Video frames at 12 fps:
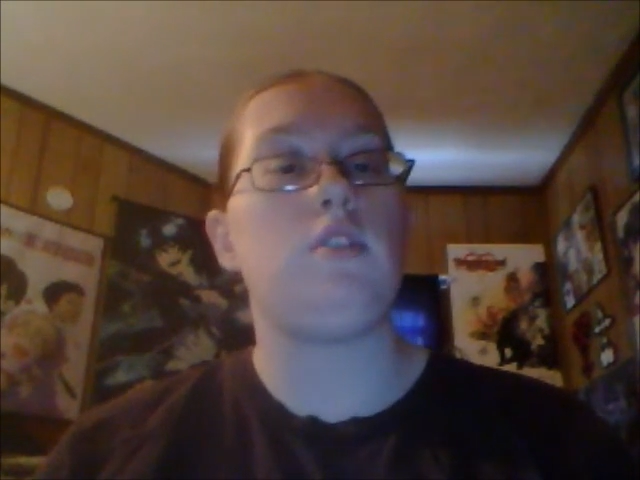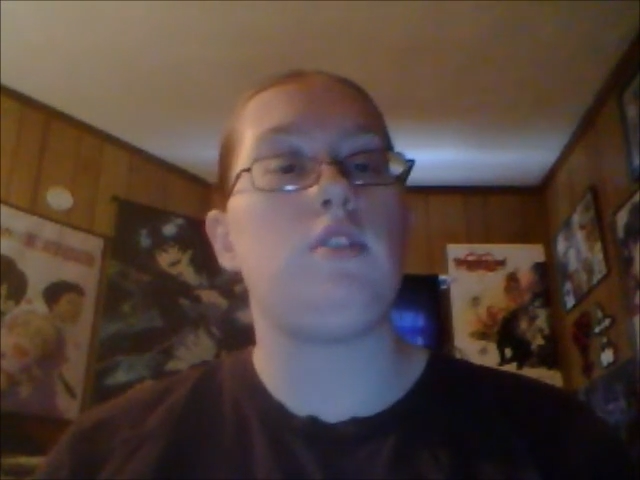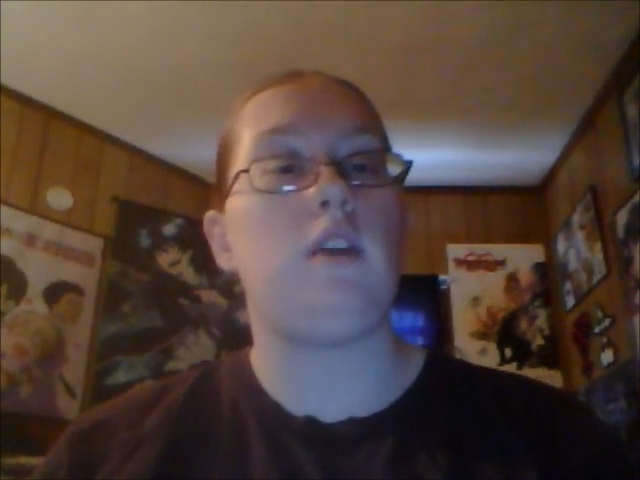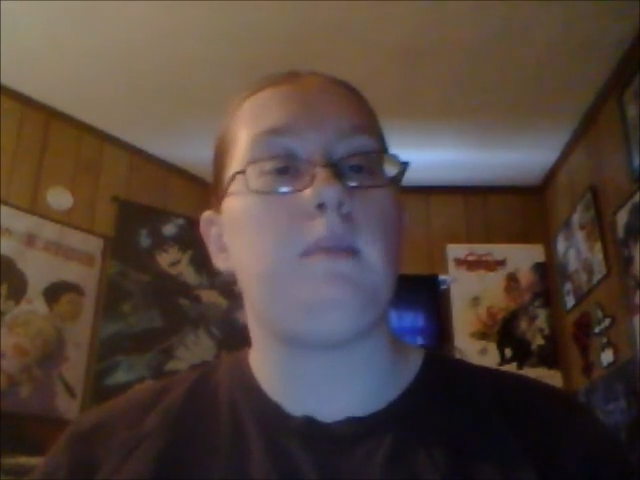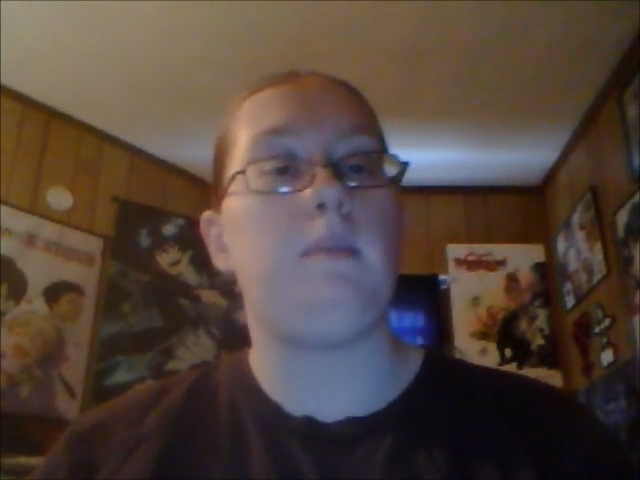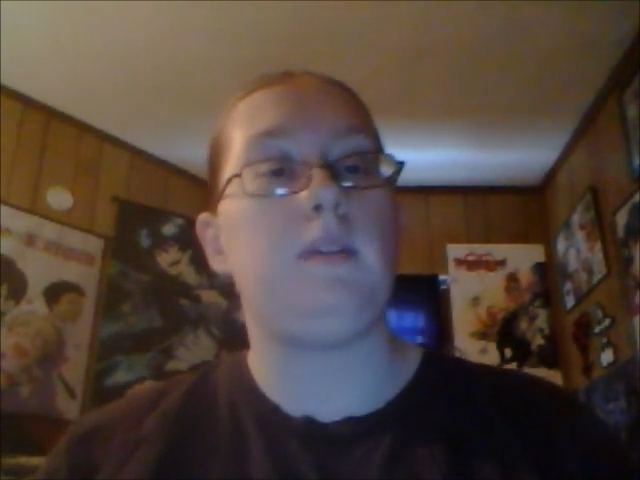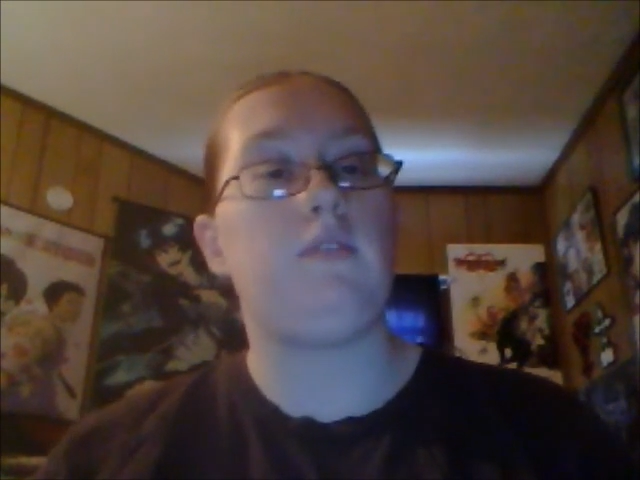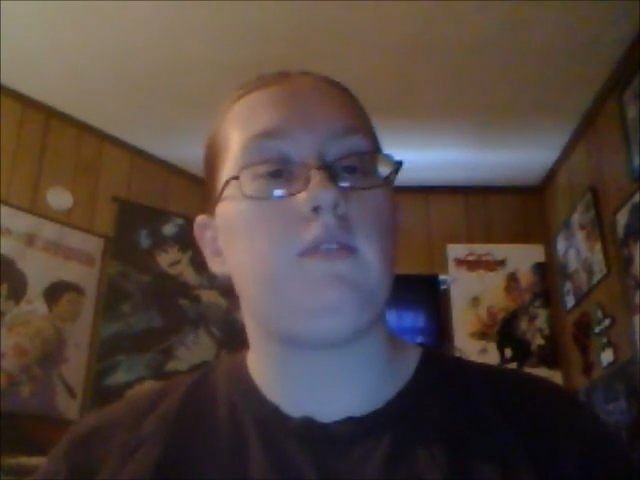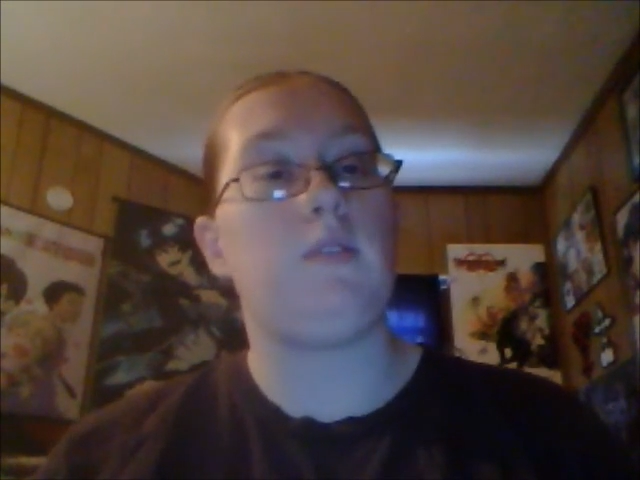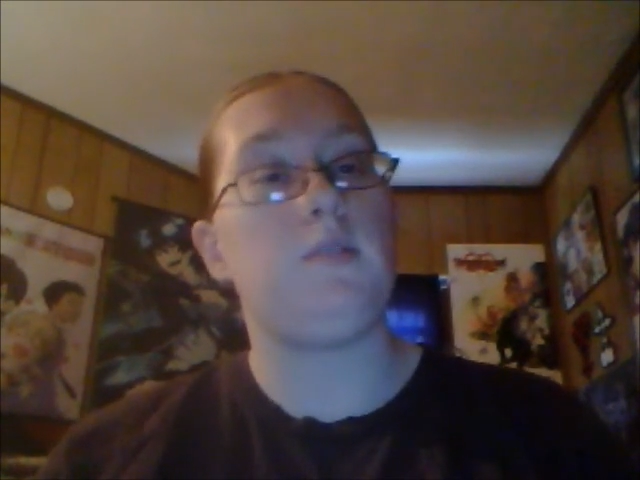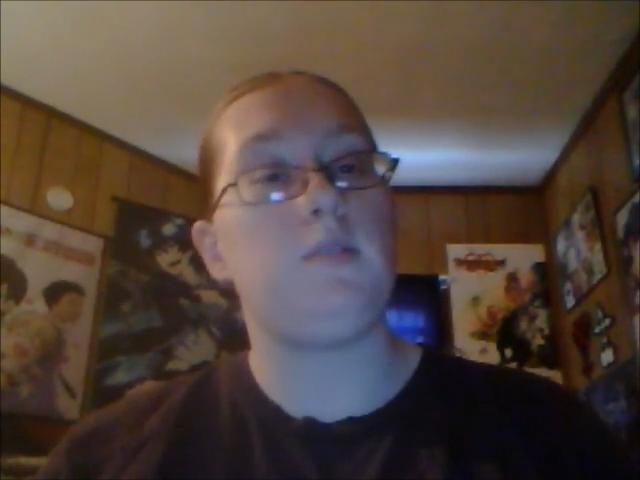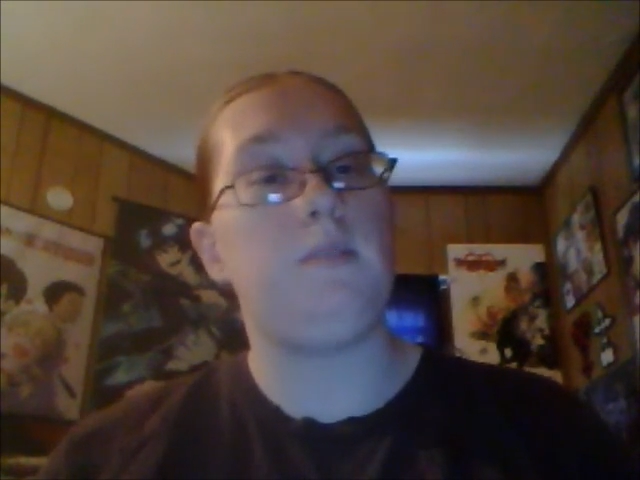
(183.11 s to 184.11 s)
shopping for
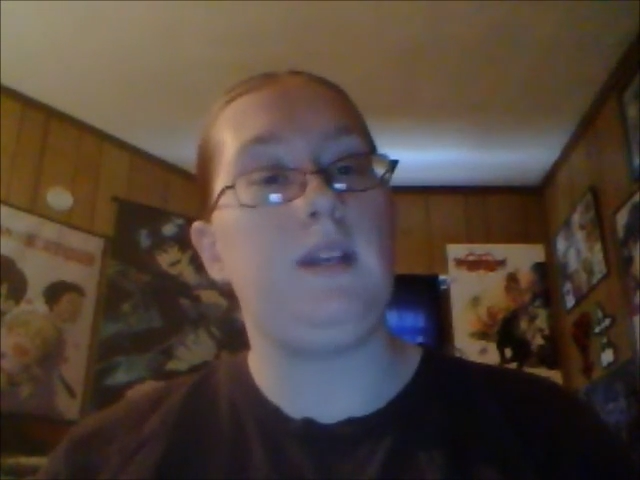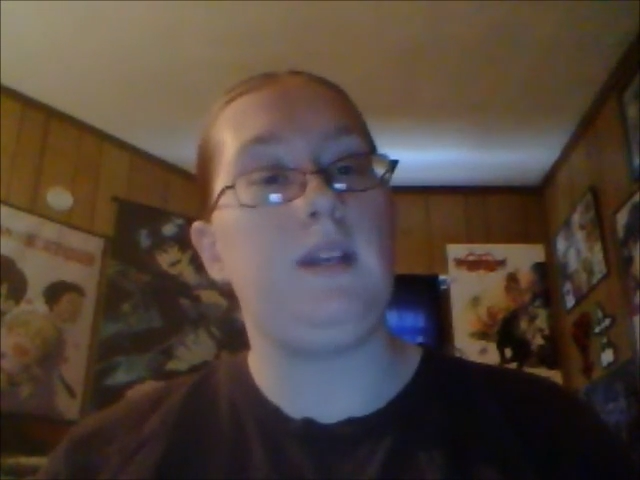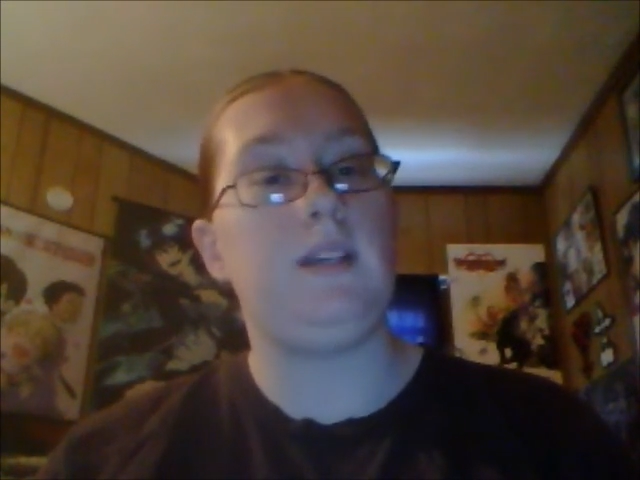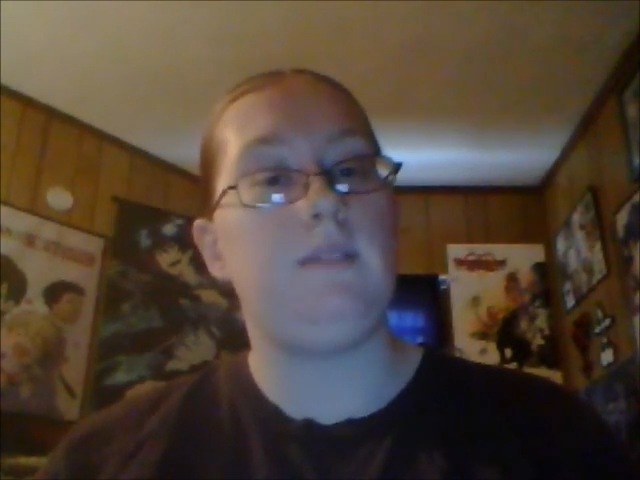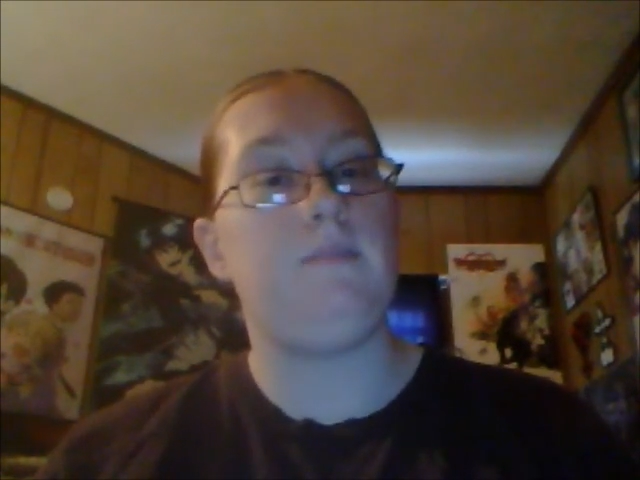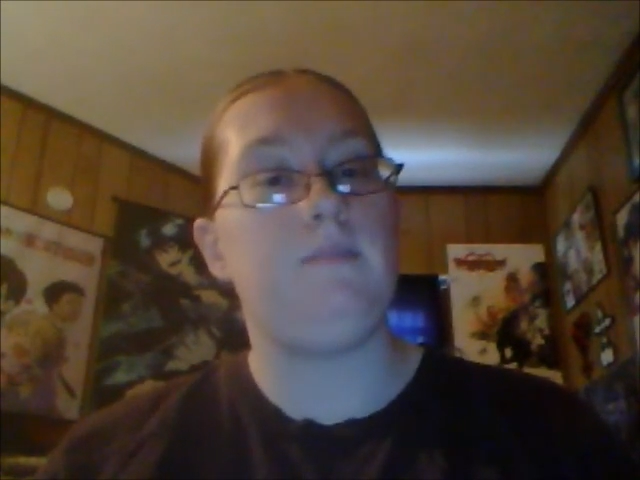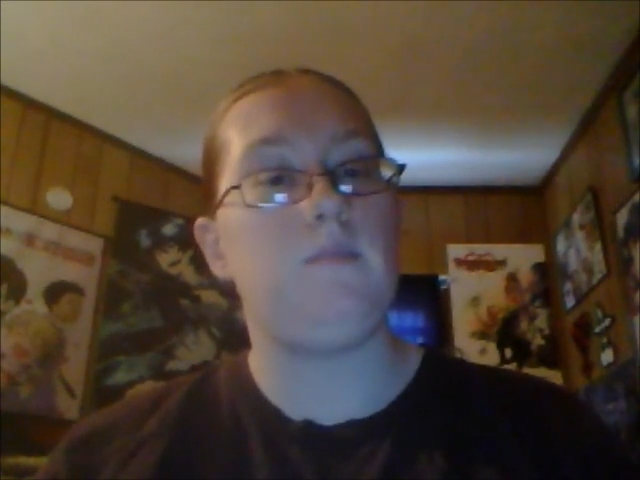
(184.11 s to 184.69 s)
his blanket.